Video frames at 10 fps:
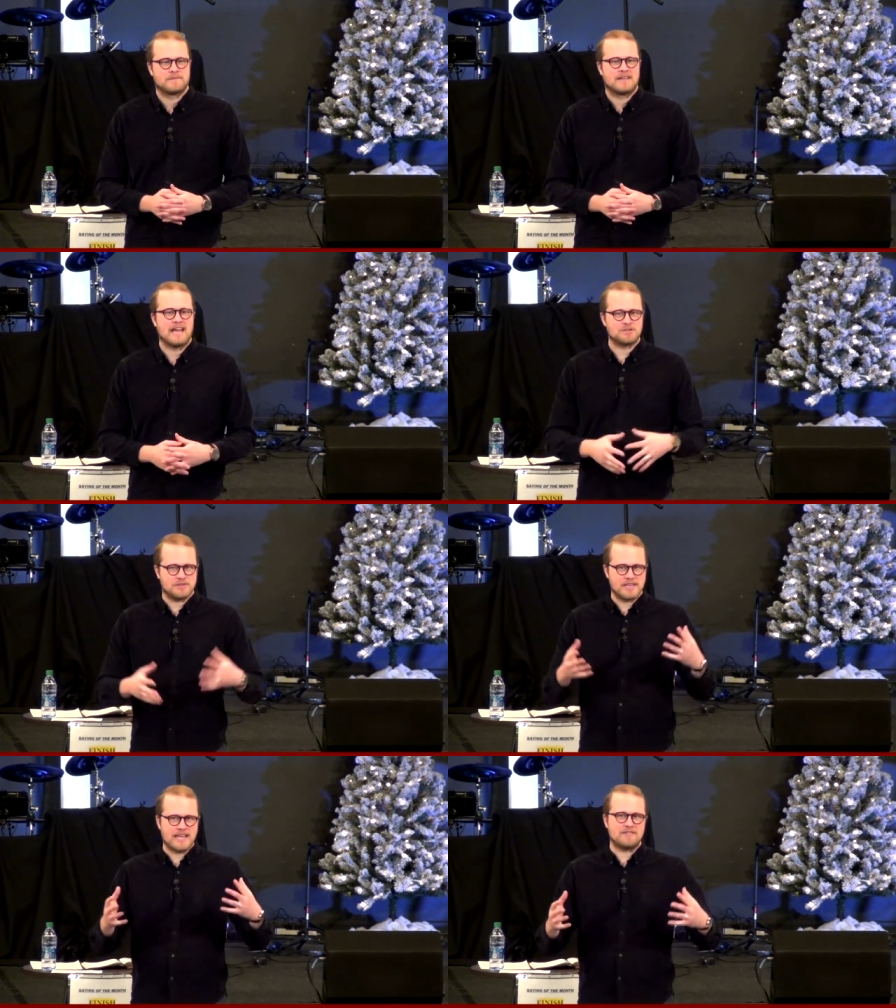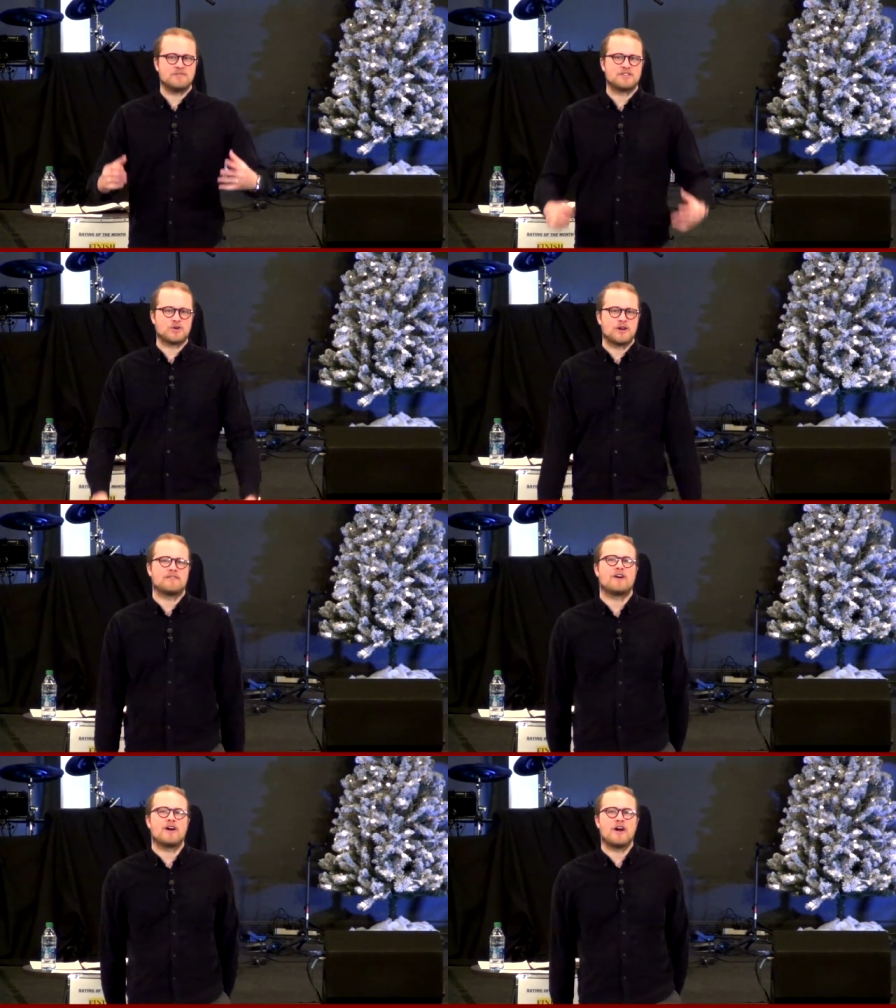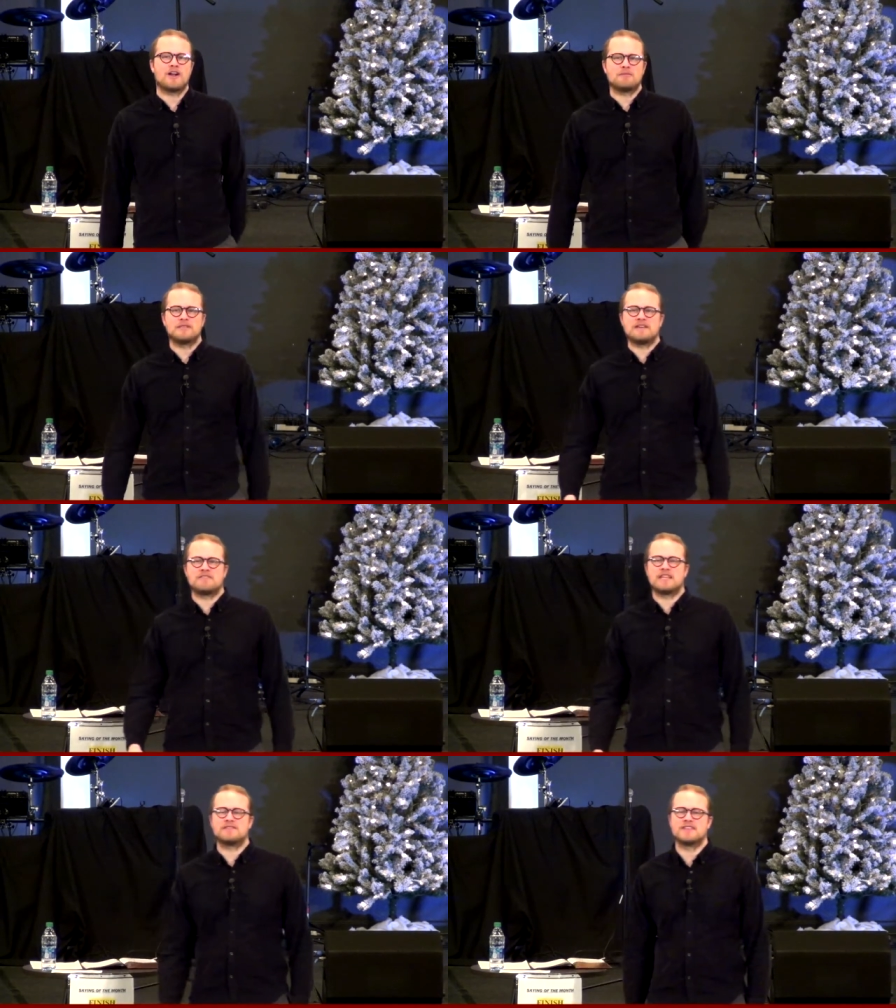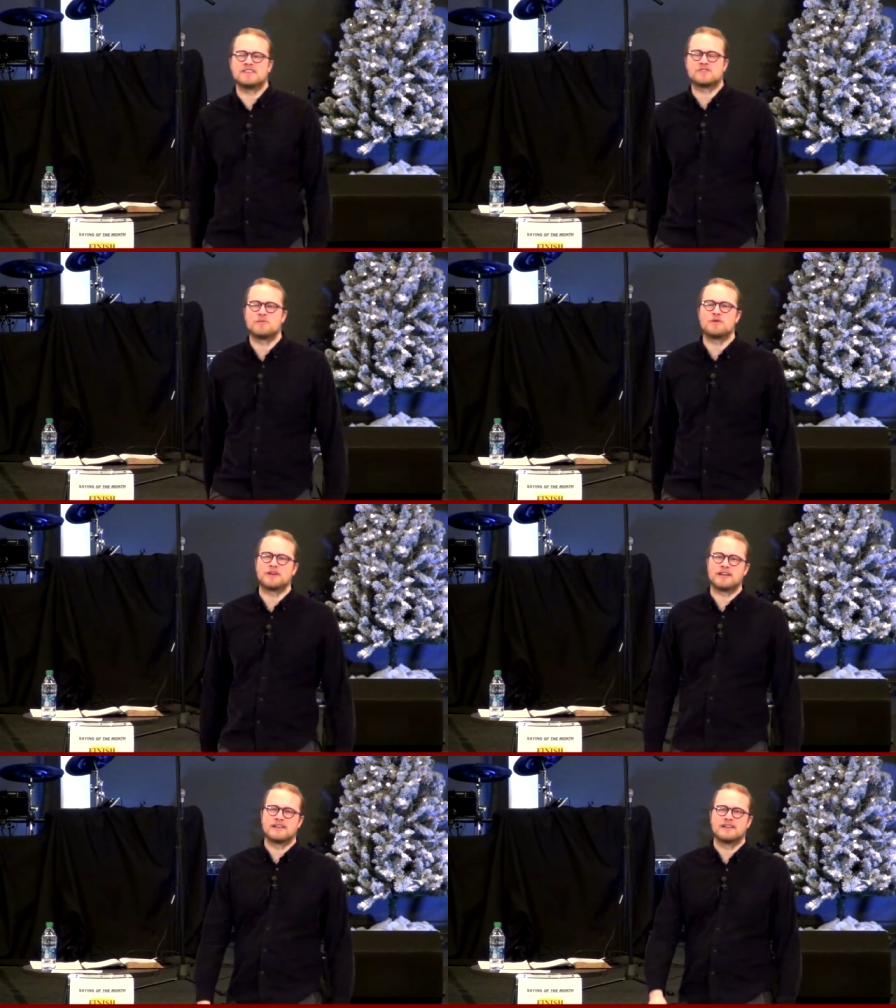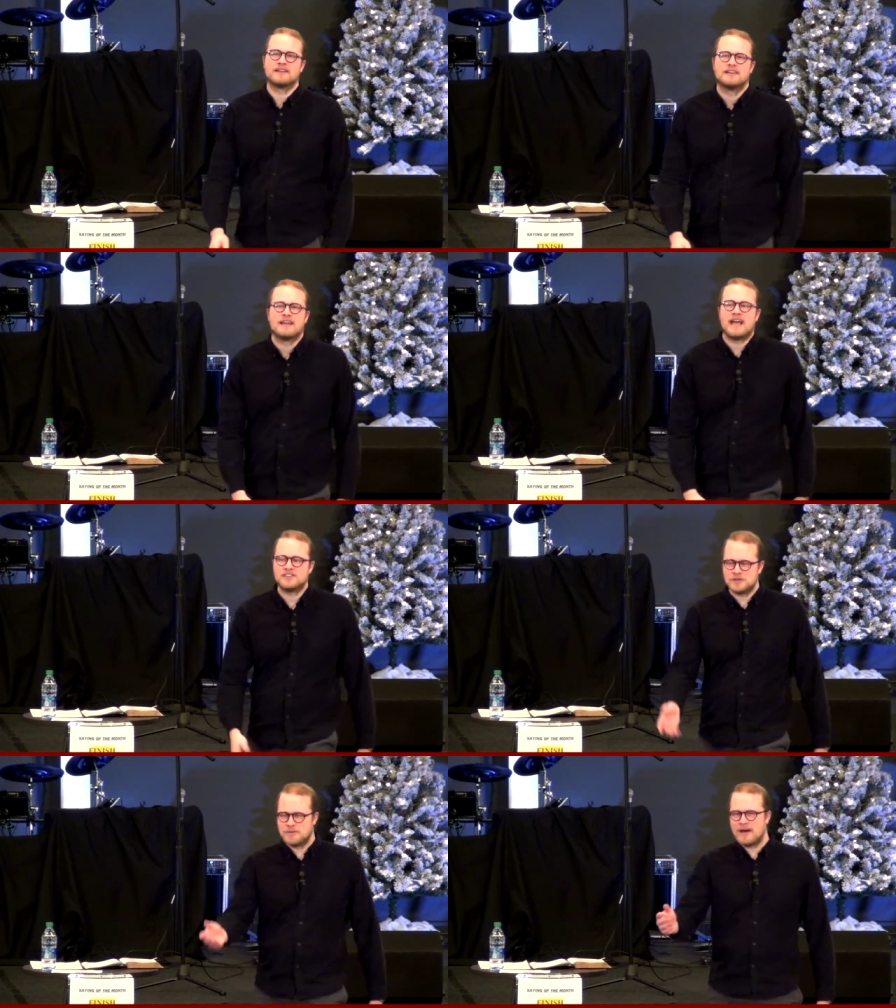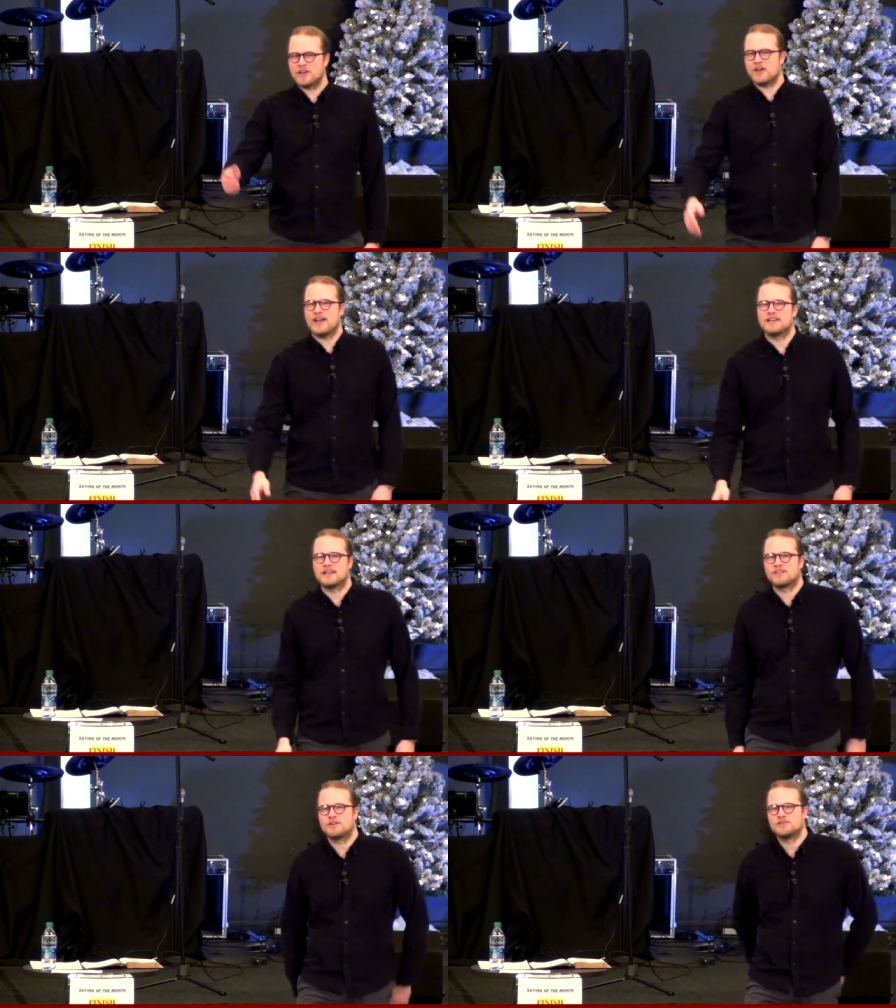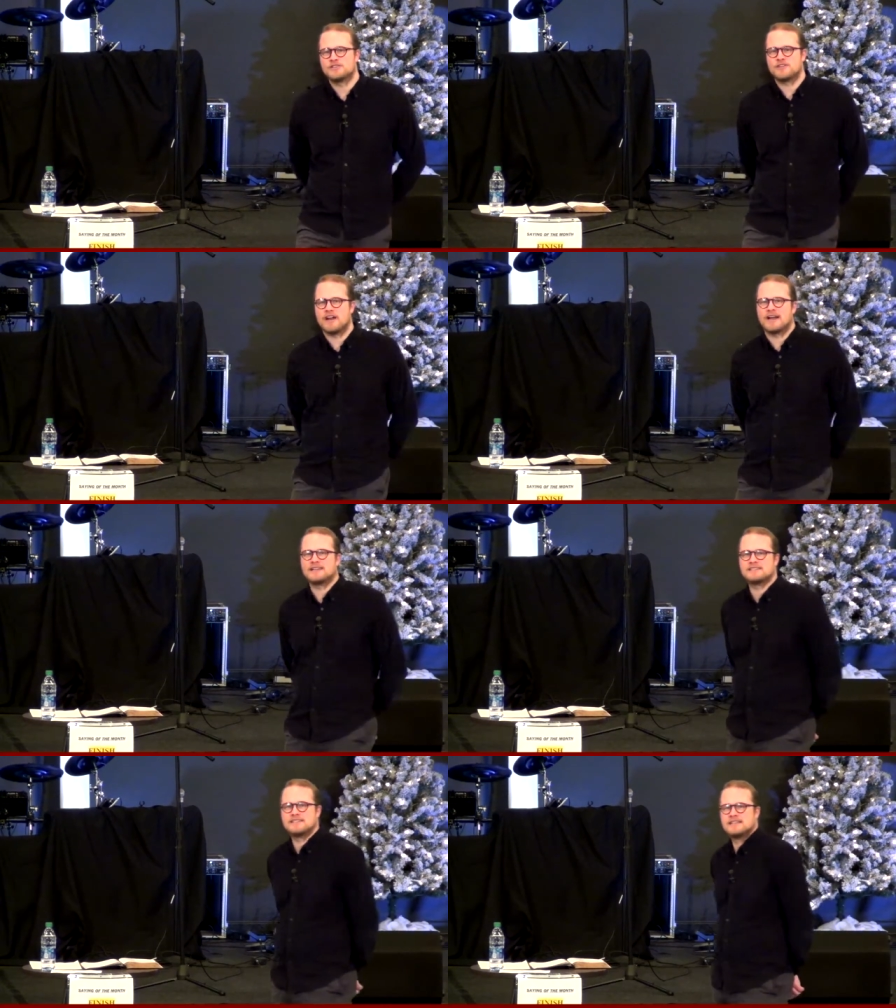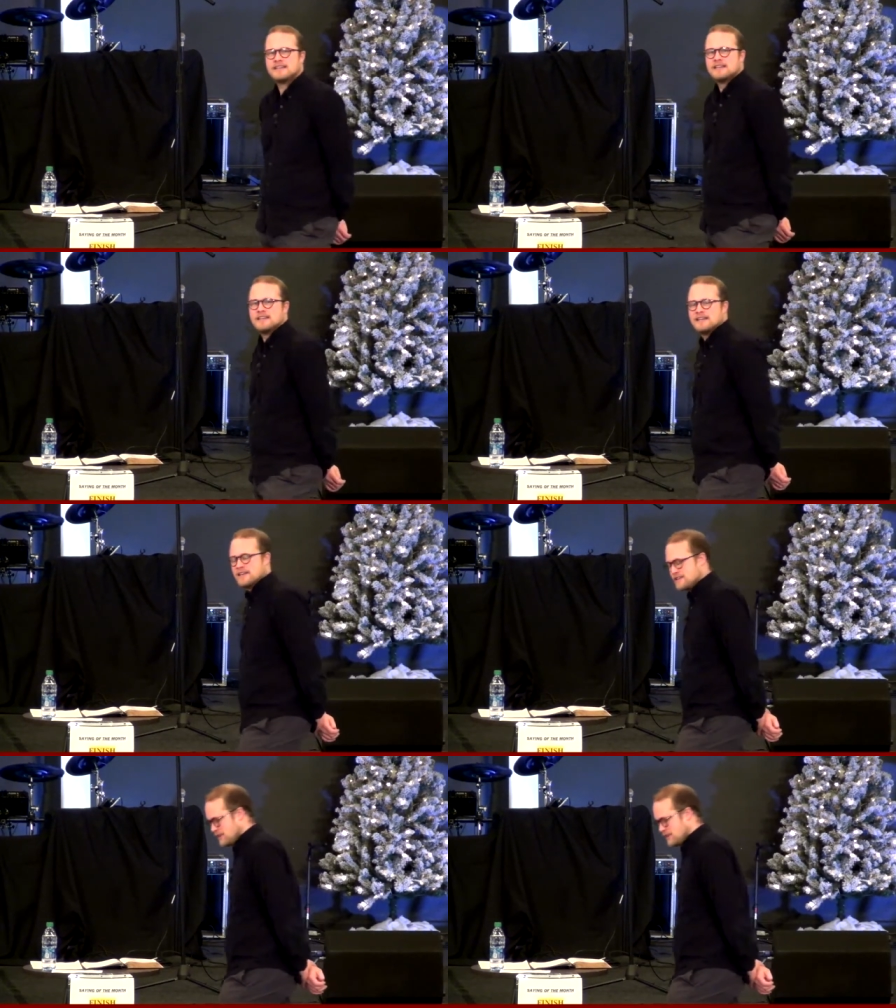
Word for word: And as we take inventory of our heart, I believe that even this morning, as you bow your head and close your eyes, the